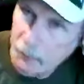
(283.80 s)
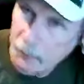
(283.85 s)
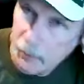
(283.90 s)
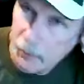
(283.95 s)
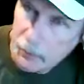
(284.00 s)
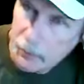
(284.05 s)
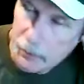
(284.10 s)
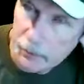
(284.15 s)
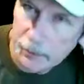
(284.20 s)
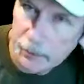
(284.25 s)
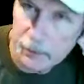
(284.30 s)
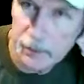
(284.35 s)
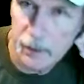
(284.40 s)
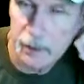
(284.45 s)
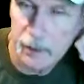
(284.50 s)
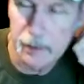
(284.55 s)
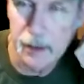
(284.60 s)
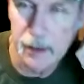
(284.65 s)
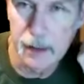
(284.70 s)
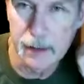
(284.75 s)
heard
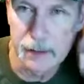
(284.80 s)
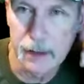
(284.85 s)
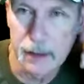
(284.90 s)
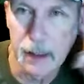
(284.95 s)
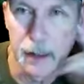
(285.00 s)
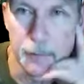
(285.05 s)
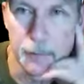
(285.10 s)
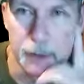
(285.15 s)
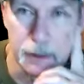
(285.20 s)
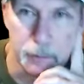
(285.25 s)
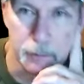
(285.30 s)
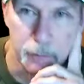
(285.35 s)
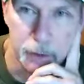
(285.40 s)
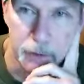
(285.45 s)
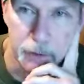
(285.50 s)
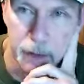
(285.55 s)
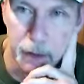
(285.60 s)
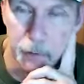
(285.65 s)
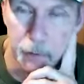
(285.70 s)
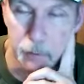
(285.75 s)
that comment,
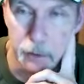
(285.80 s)
but that